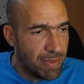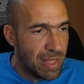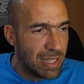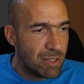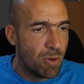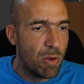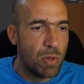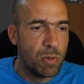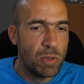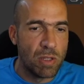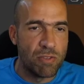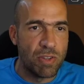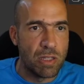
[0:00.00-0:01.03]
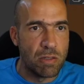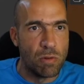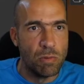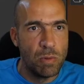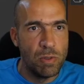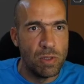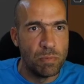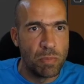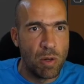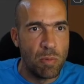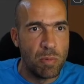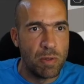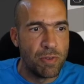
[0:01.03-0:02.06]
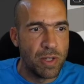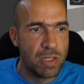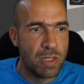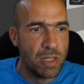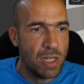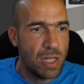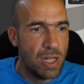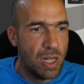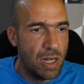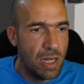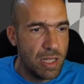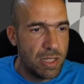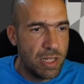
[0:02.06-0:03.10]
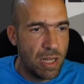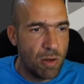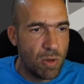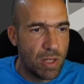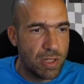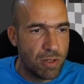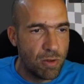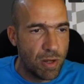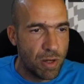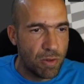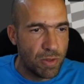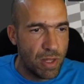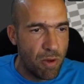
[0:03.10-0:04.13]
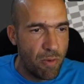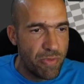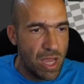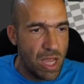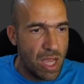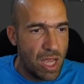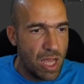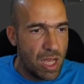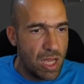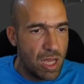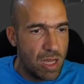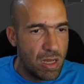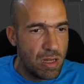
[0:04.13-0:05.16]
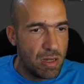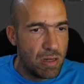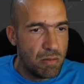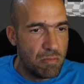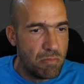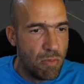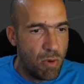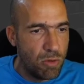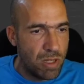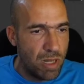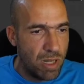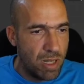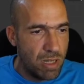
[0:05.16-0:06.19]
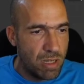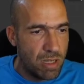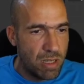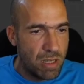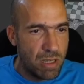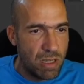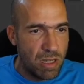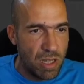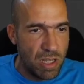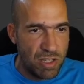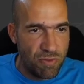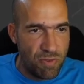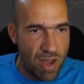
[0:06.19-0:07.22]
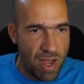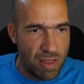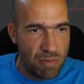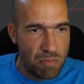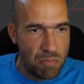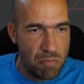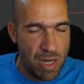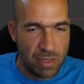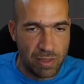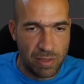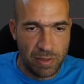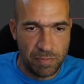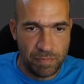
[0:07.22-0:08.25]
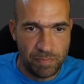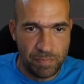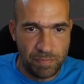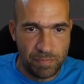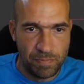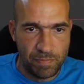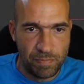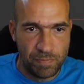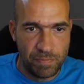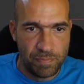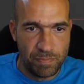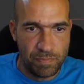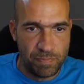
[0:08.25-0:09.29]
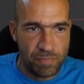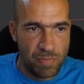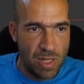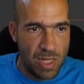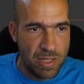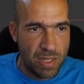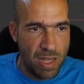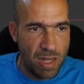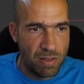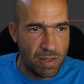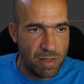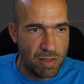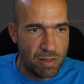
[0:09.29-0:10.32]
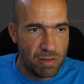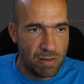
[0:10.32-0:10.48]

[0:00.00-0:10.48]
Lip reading: That's why we will not fix. No, we will probably fix it. Let's see what is going on now. Mostly it's fine, but let's scale it